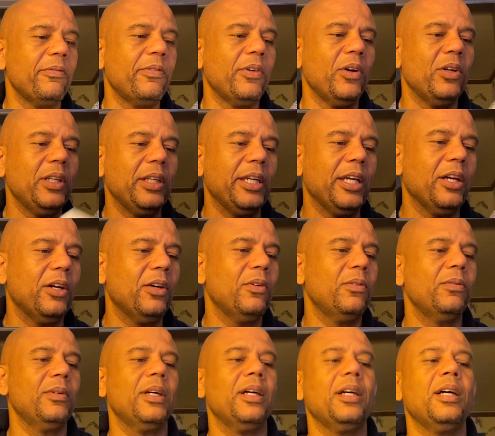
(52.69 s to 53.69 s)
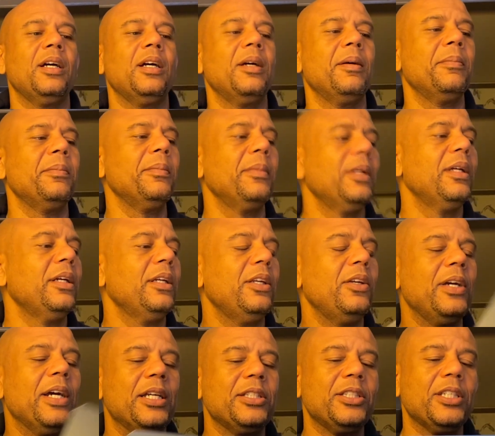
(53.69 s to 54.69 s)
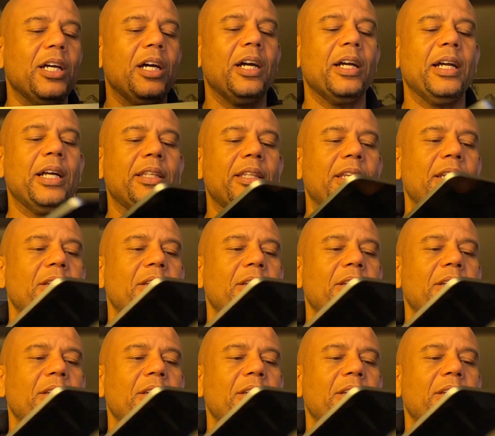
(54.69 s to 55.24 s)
Folio. You guys saw I got the